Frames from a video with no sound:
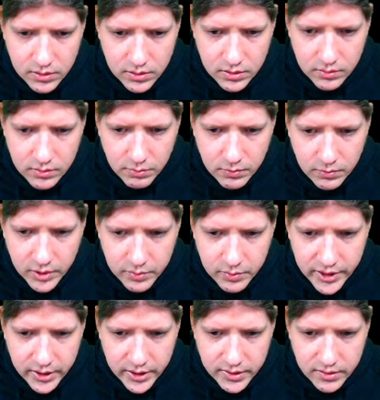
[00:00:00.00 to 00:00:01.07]
One player
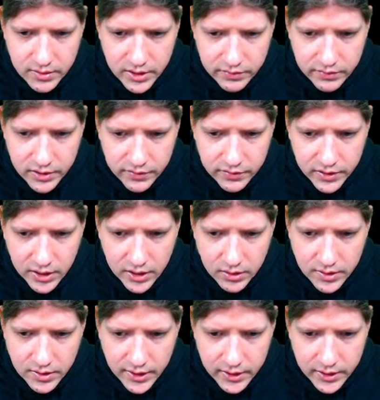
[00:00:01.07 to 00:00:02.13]
does not have enough cards.
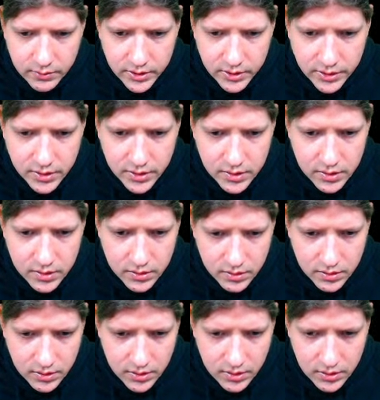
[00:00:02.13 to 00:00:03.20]
Higher wins.
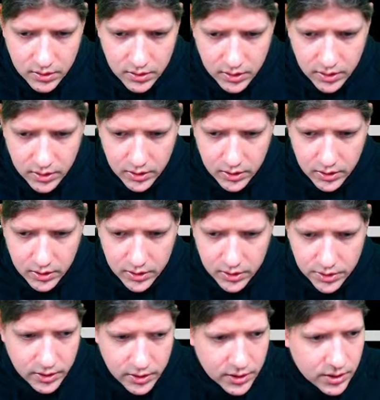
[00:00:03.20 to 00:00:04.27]
I should
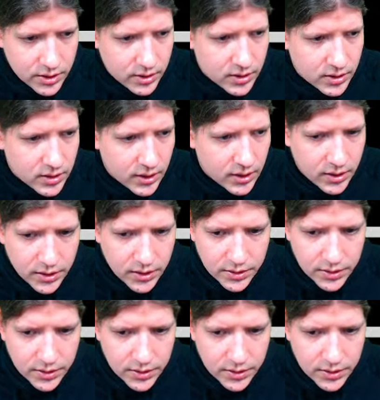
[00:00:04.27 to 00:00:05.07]
actually say